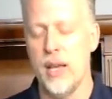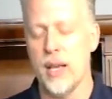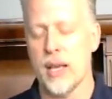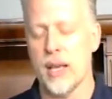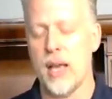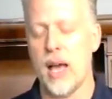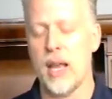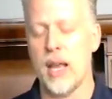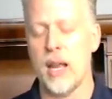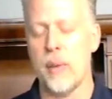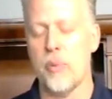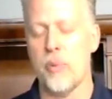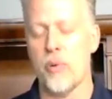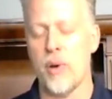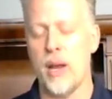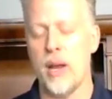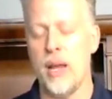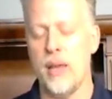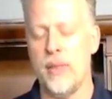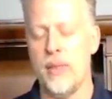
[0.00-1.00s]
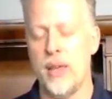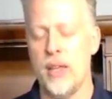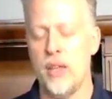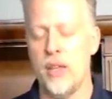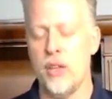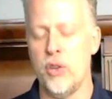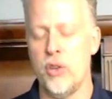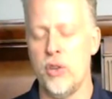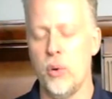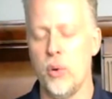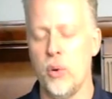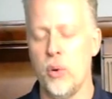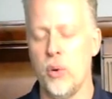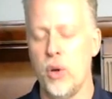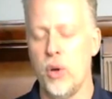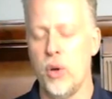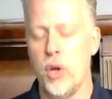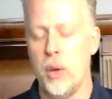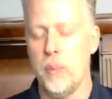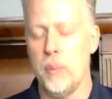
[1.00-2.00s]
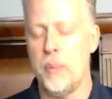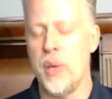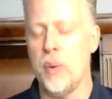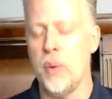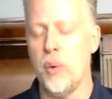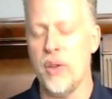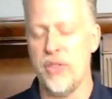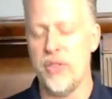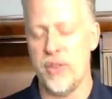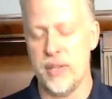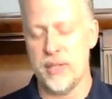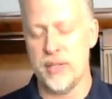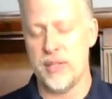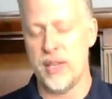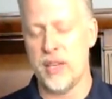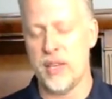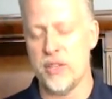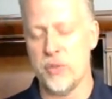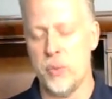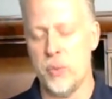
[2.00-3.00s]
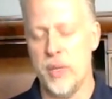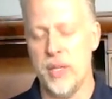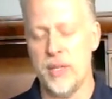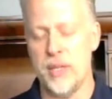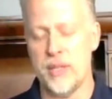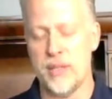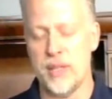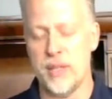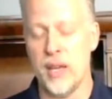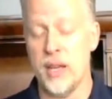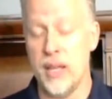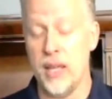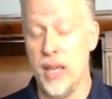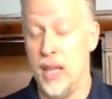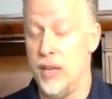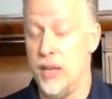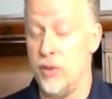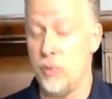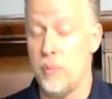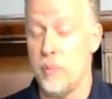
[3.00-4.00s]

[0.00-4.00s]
God, I pray that you will be with us as we study and